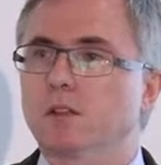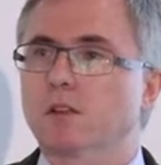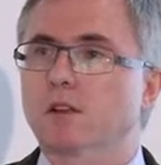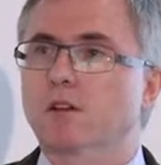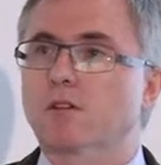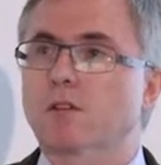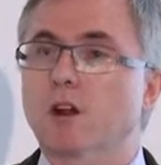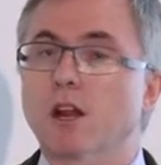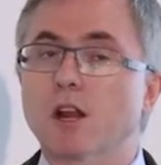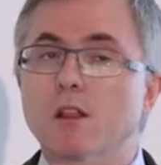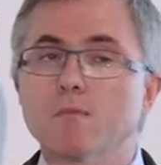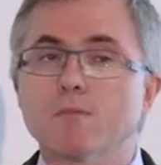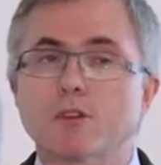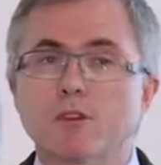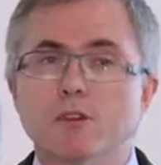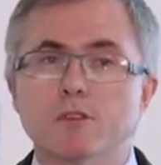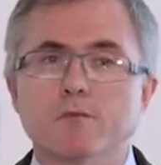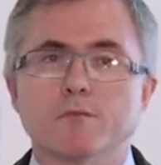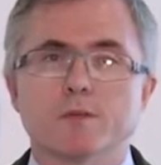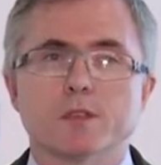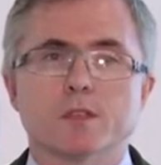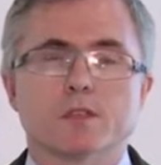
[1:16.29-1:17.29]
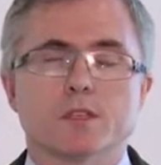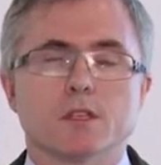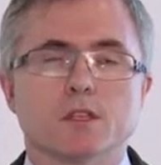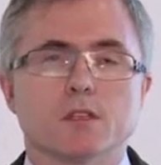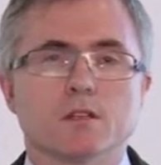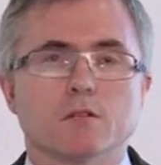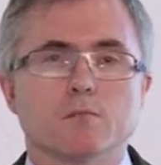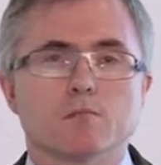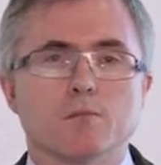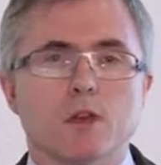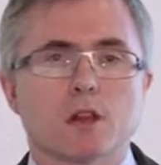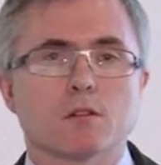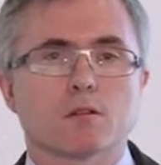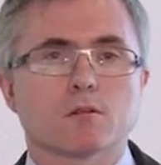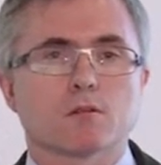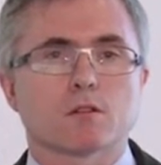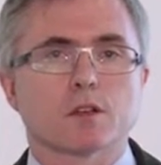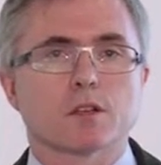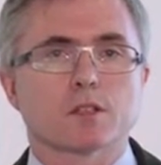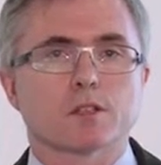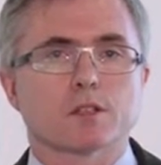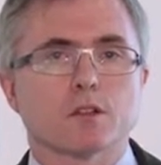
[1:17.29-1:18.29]
great improvements in medical
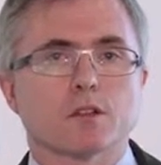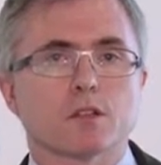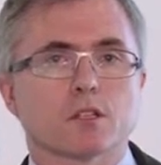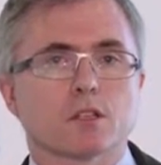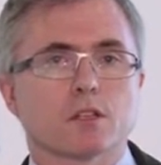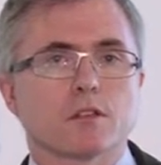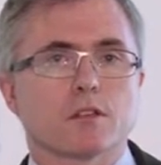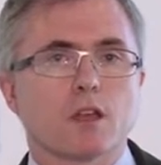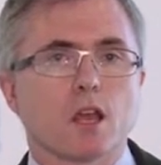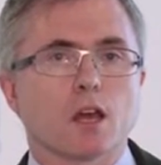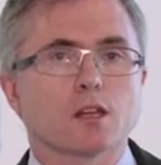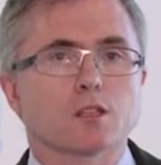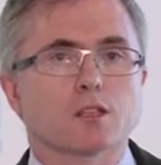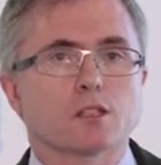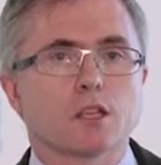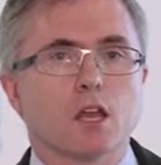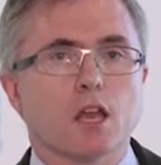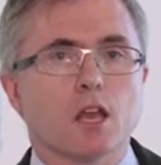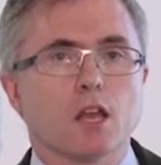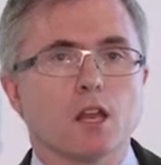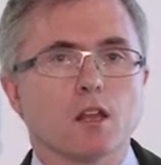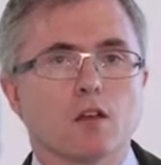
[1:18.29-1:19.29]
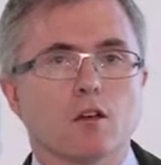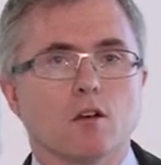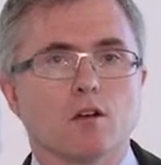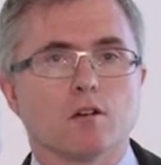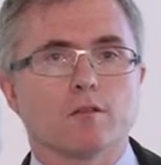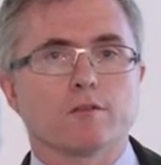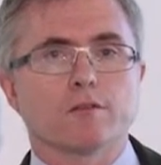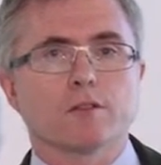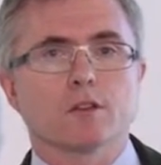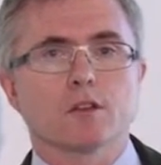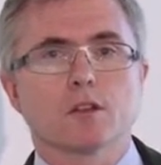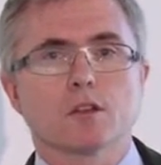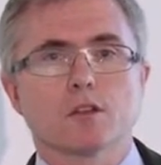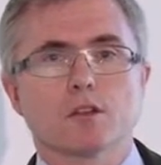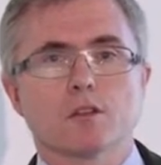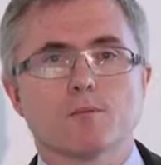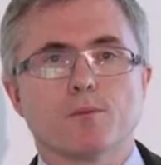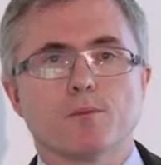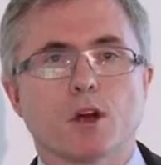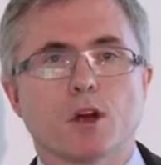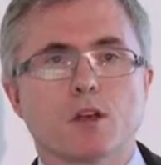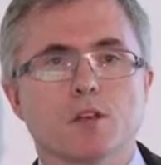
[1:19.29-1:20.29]
research and the understanding of
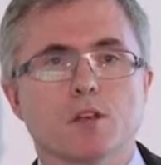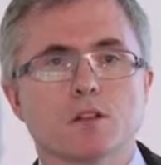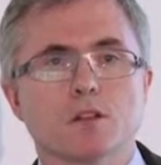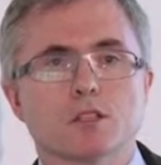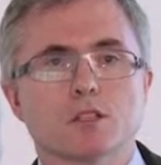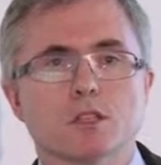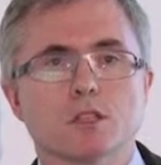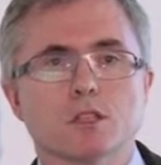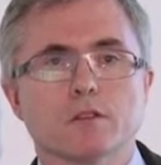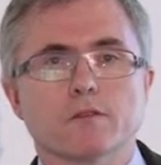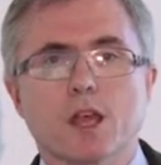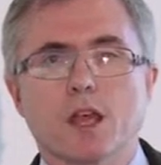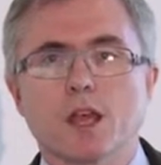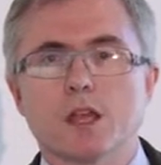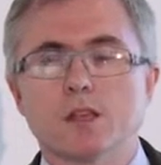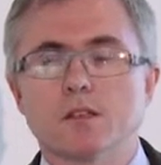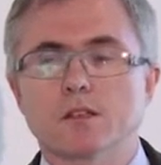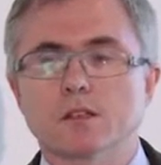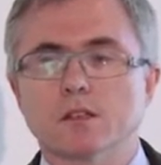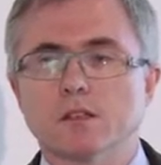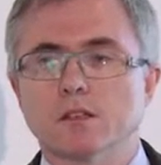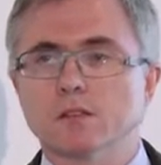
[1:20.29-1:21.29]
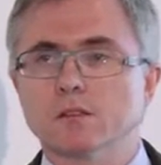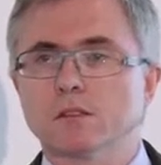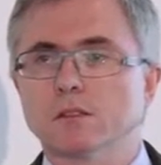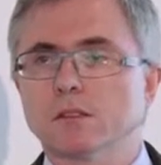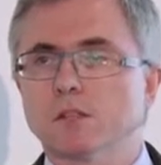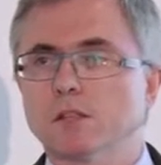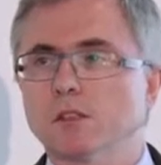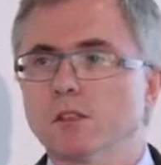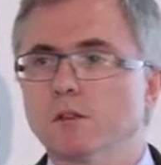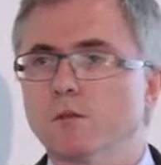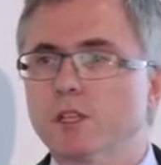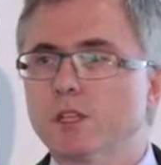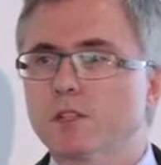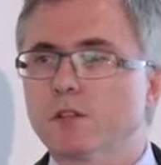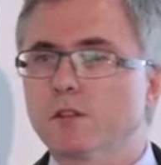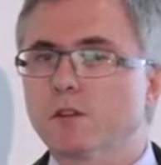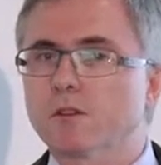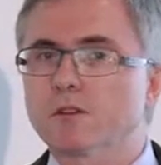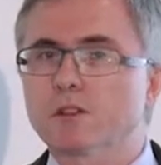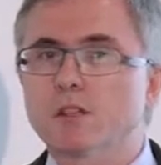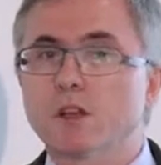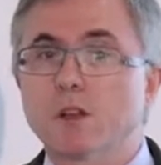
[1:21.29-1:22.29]
the biology of cancer, which has
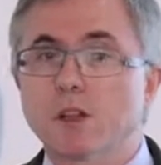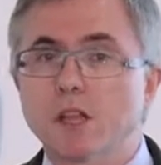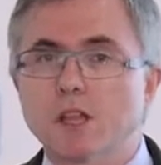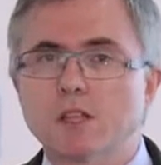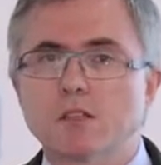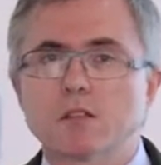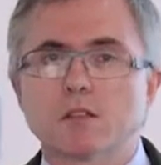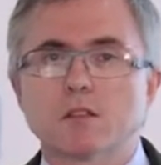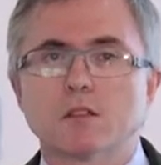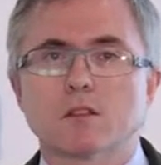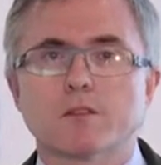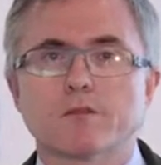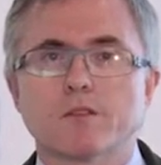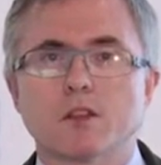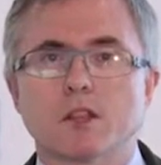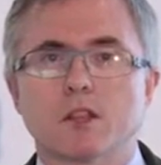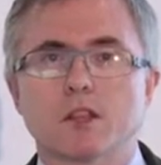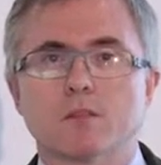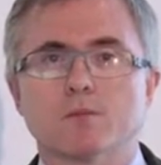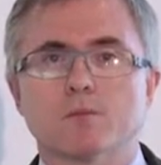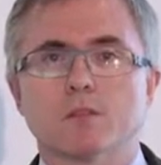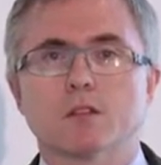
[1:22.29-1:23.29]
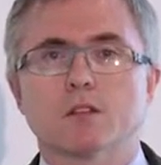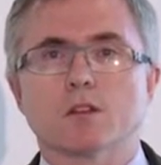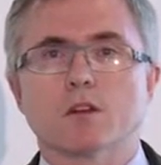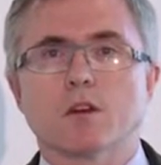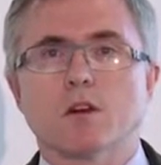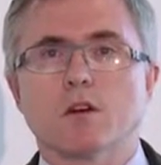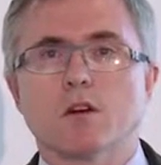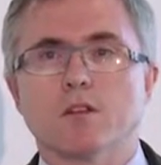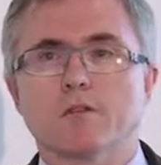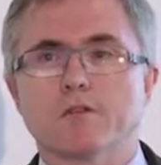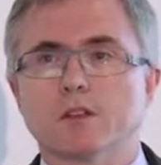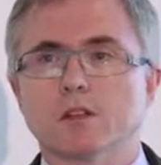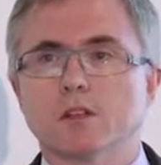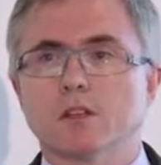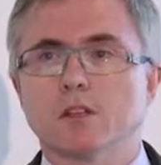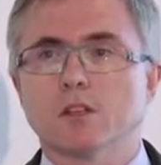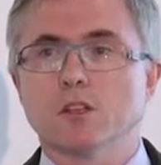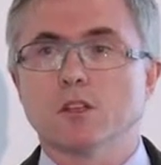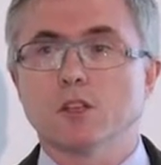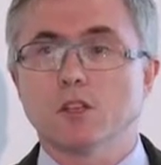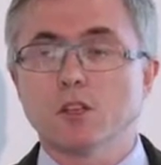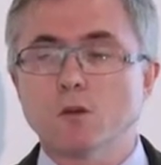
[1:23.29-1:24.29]
also led to the development of
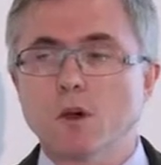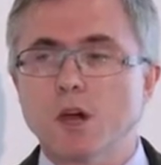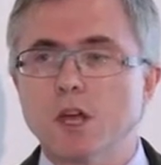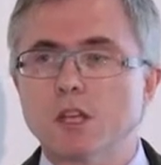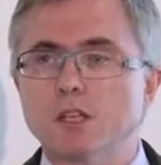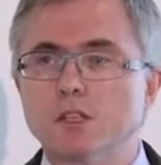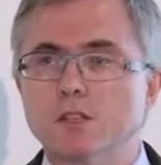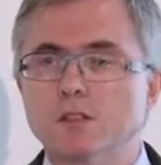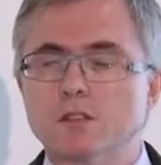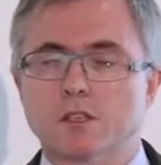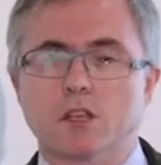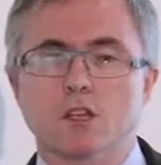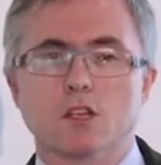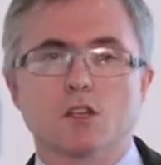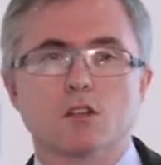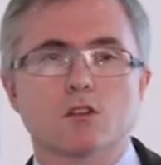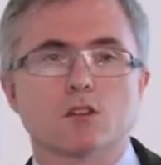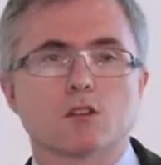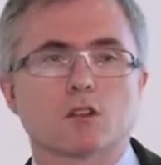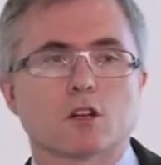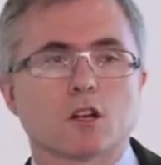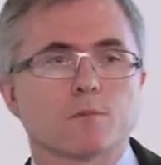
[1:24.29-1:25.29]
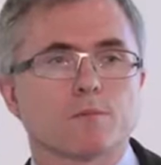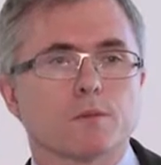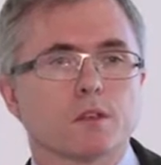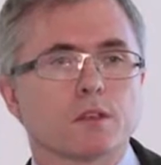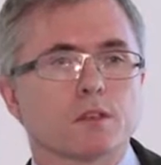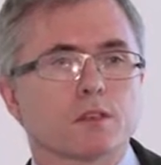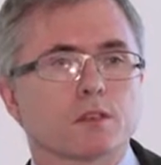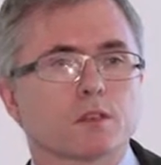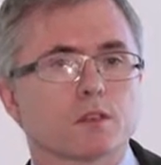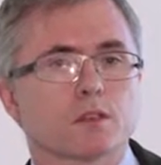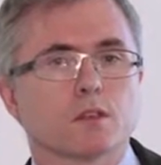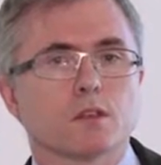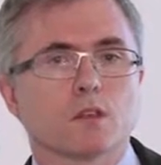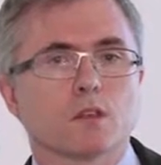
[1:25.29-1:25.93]
new agents and new treatments.